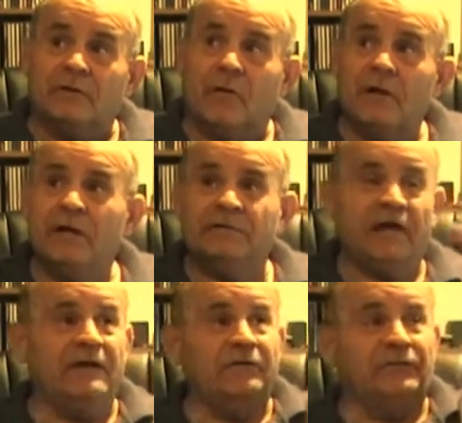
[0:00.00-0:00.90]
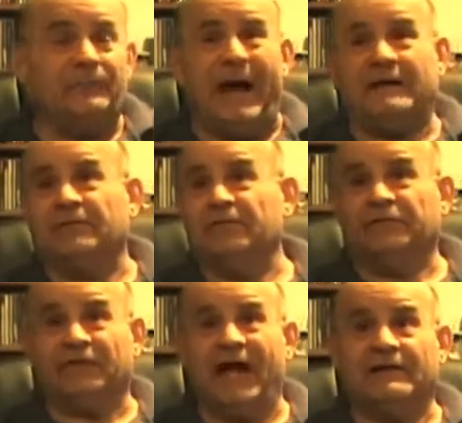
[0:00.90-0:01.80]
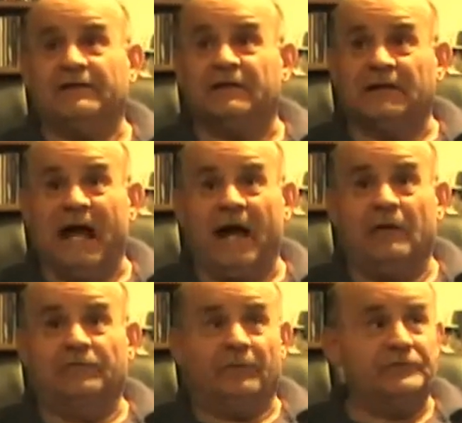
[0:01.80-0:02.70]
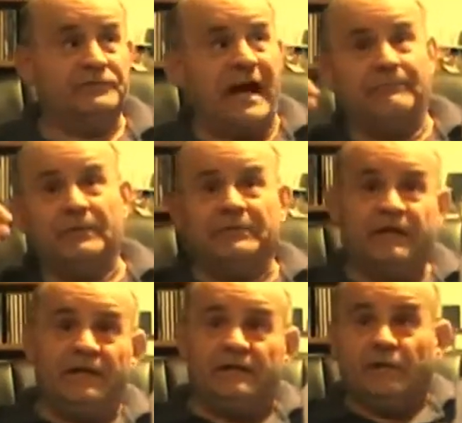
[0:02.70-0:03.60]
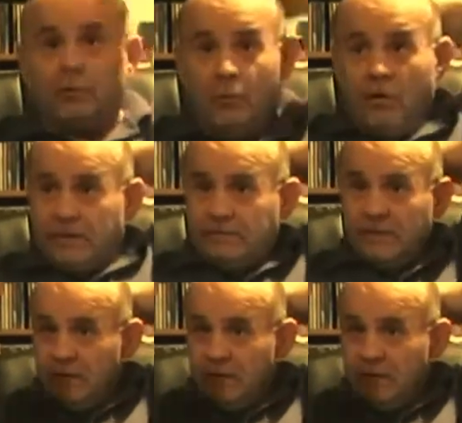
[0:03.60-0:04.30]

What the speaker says: You know, takes us back to the Silent Clowns with Chaplin, Keaton, Lloyd,